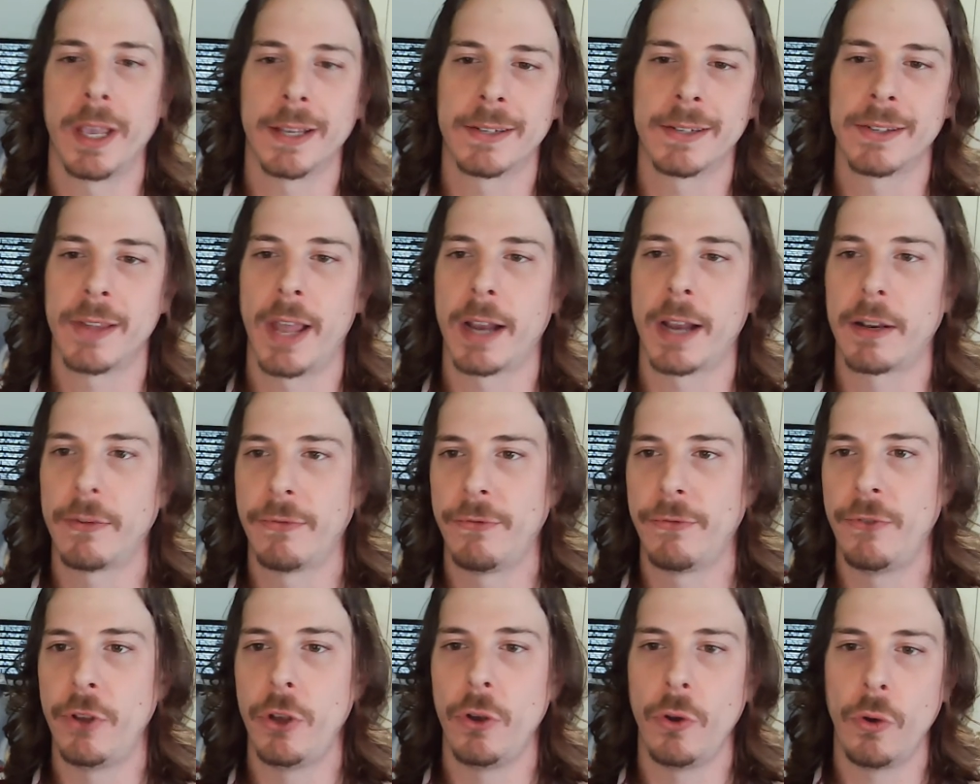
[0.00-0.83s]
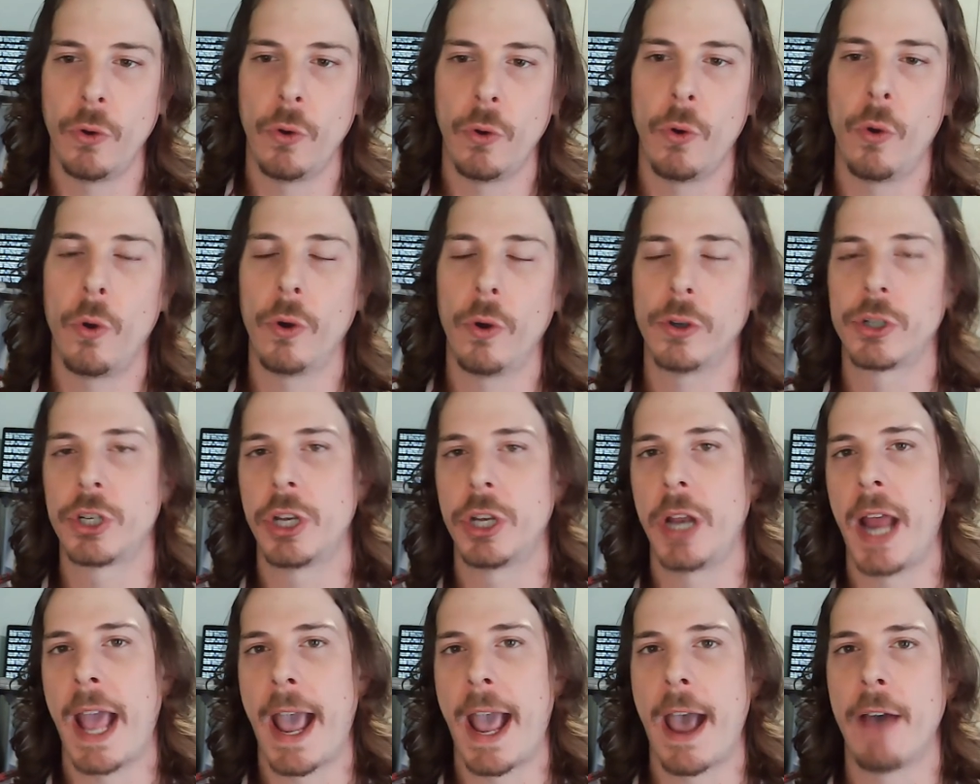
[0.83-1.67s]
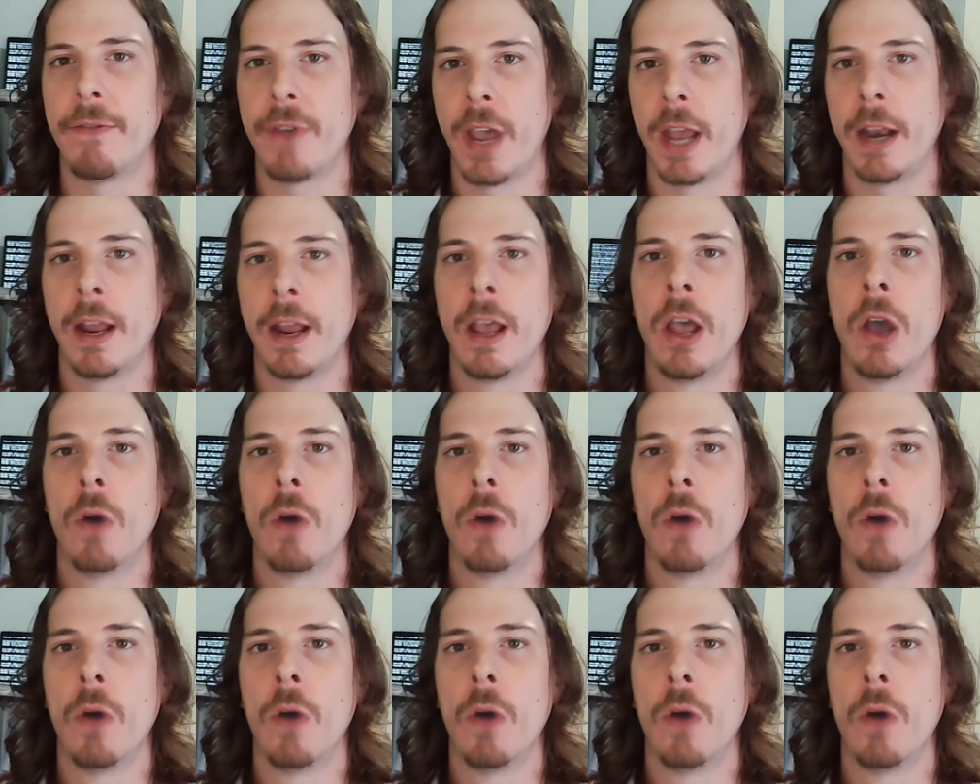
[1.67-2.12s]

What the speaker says: a select few should have it,